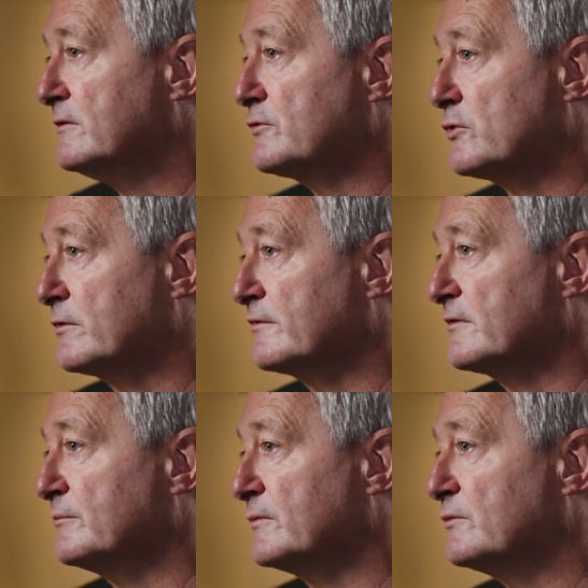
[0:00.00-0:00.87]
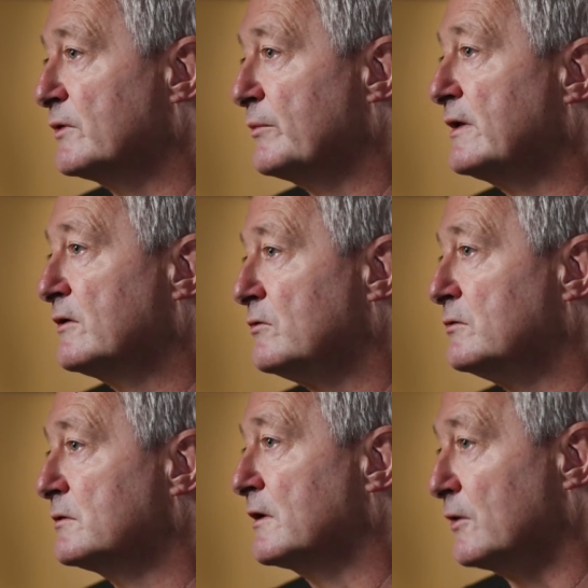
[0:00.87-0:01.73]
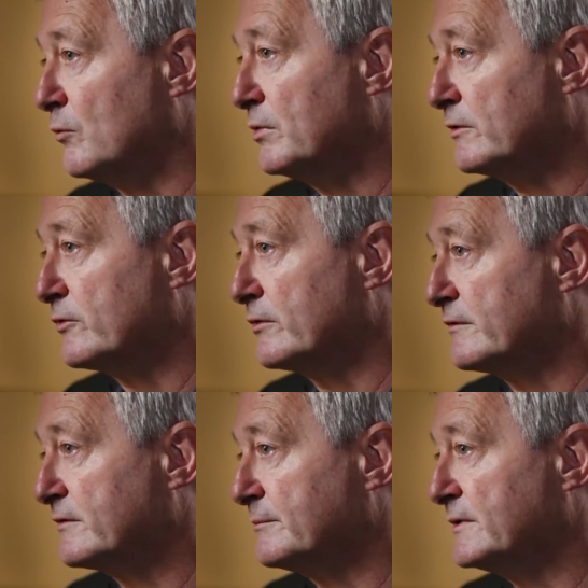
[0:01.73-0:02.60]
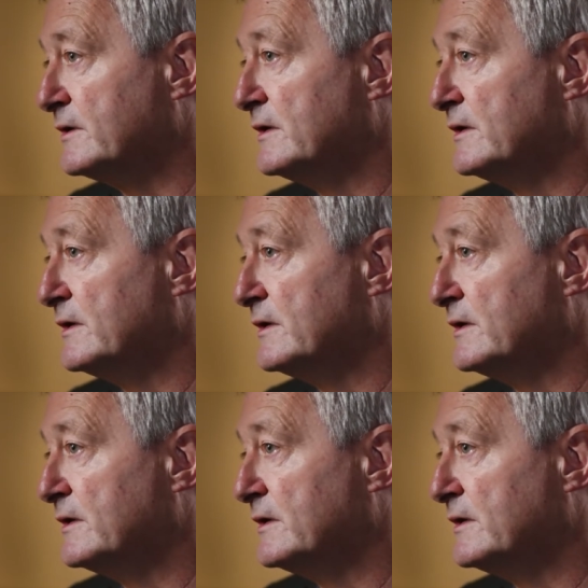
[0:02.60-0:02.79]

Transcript: of journalism, what we call global journalism.